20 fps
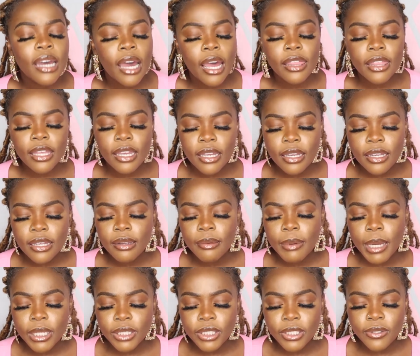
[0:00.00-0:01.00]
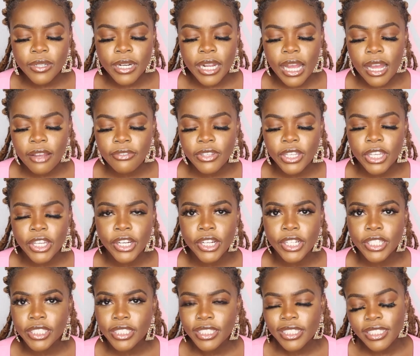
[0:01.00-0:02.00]
I think, about 2.5
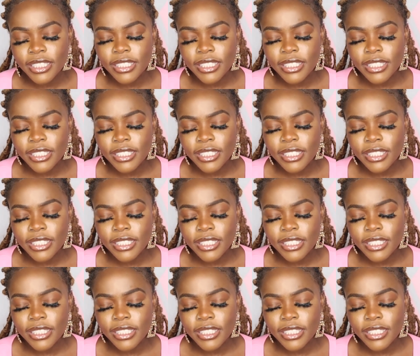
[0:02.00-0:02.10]
years.